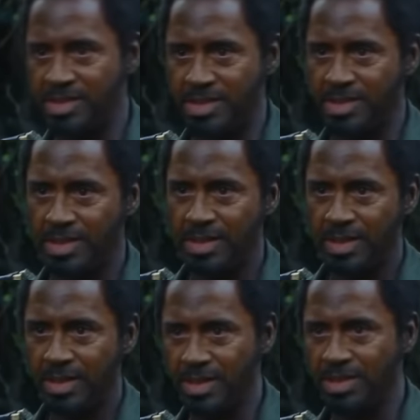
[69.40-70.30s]
but it's just
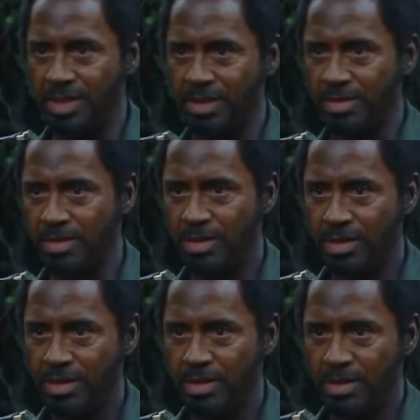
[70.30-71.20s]
yeah. it's tough.
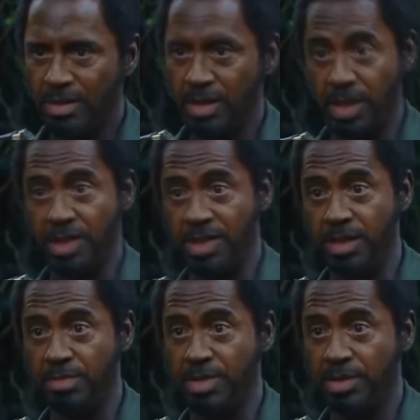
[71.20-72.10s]
No, you look good. Any the
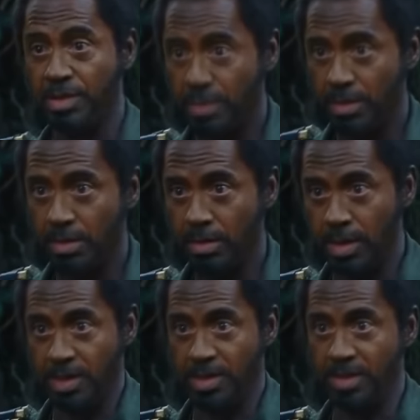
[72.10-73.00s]
tips? What?
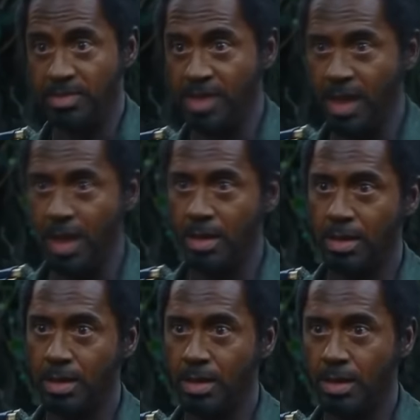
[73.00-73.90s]
In Any tips you like, got?
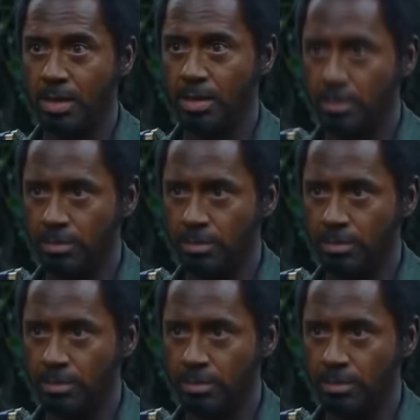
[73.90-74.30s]
You know, like a